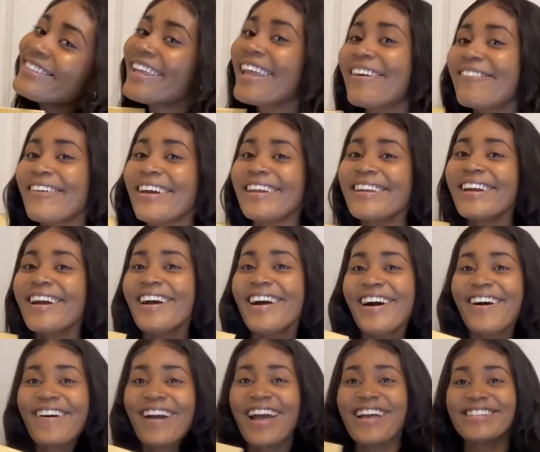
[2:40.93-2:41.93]
Can't wait.
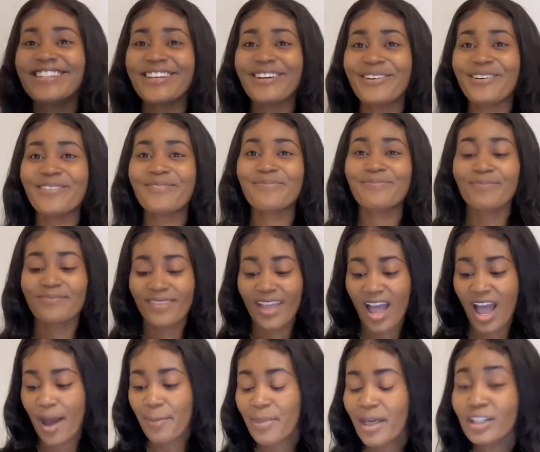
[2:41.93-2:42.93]
Okay, so
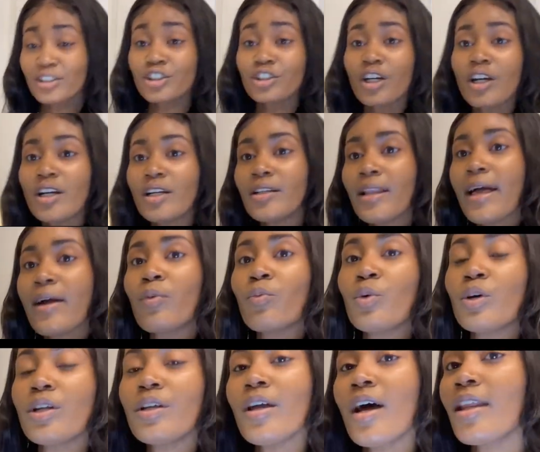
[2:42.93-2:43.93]
I'm not sure, like,
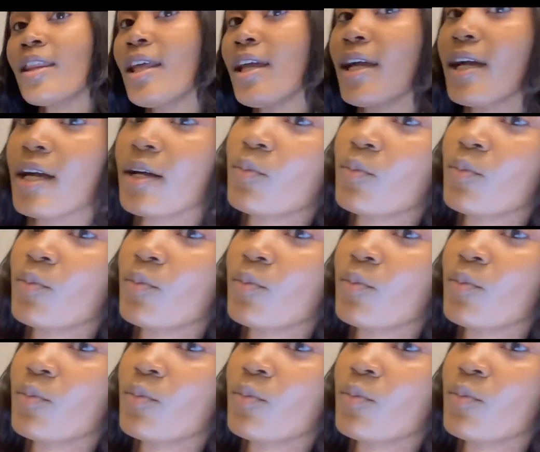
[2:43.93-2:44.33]
what do y'all think?